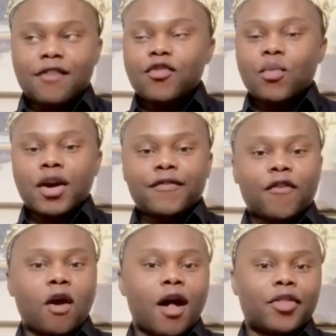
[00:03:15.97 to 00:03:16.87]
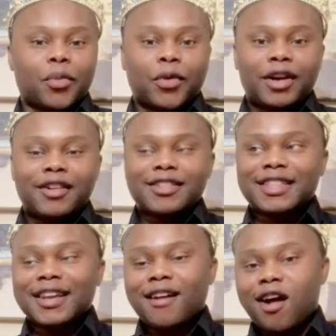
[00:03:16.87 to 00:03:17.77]
everyone for all the
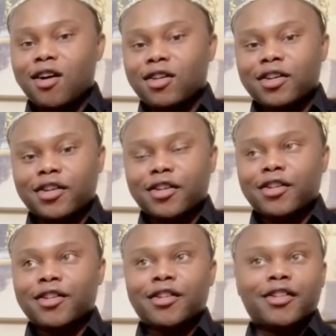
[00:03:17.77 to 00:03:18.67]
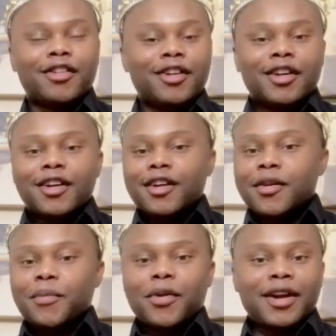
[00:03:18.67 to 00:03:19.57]
prayers and all her
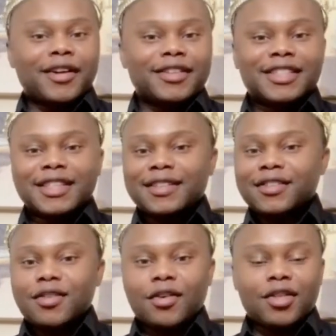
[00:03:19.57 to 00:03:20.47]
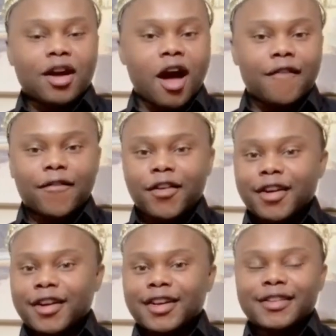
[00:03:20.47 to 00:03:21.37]
prayers and you know the
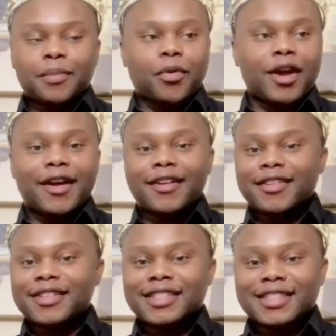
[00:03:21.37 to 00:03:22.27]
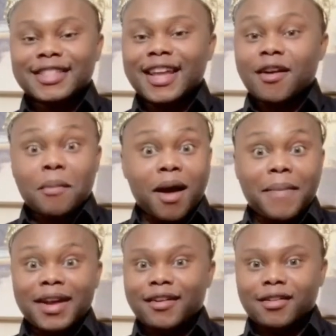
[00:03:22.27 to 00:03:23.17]
comfort prayers and her mom
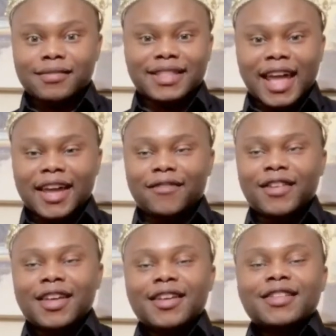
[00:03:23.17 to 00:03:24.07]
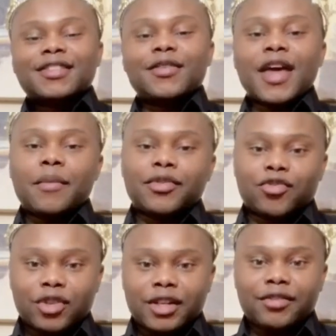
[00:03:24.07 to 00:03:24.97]
made it on safe so that was
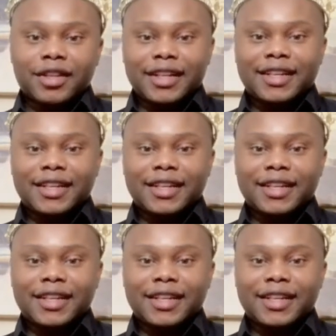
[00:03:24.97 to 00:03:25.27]
really really